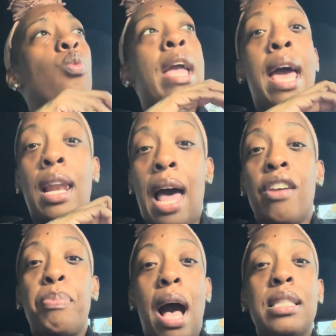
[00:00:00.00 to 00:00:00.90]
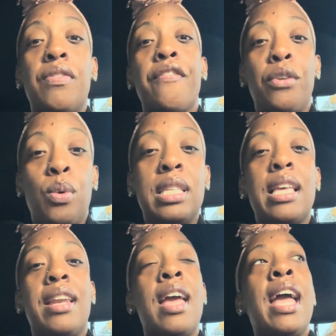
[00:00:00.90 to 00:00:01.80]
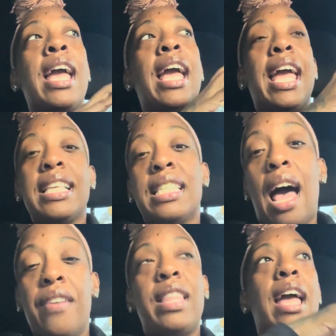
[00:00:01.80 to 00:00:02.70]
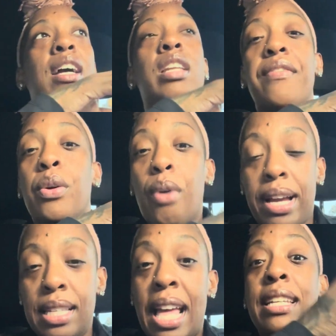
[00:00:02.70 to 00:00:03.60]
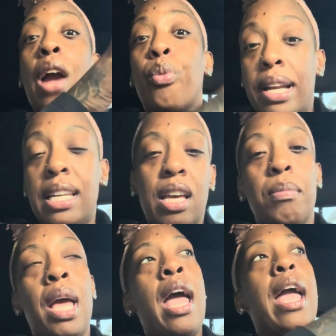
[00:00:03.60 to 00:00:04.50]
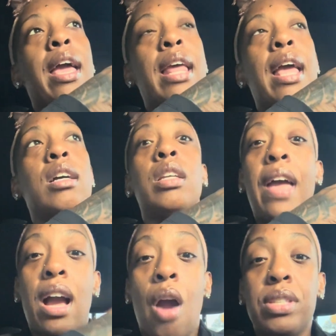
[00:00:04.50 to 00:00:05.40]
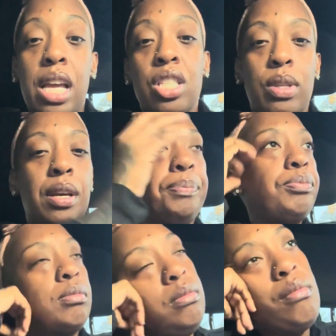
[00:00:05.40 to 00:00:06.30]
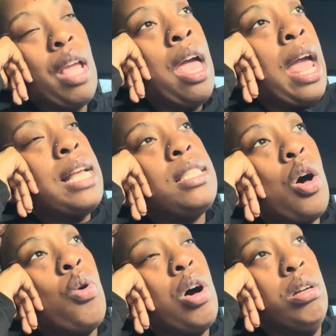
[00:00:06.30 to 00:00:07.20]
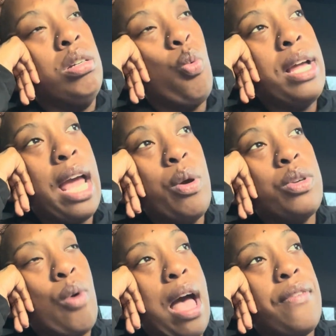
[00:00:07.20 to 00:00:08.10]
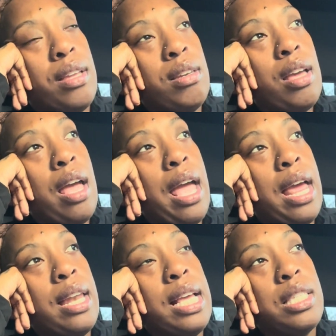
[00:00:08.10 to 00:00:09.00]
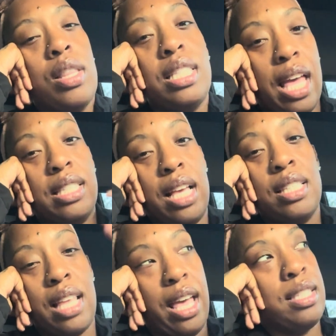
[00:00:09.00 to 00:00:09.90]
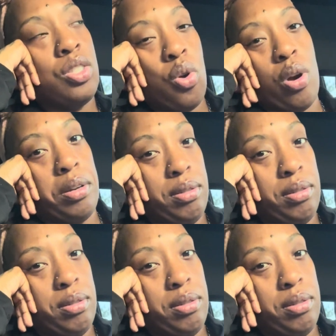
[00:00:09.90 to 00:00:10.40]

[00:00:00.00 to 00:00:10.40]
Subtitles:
We had a lot of positive influences in his life that could have directed him and could have had conversations with him. And so one day we were driving and he saw this XXX store.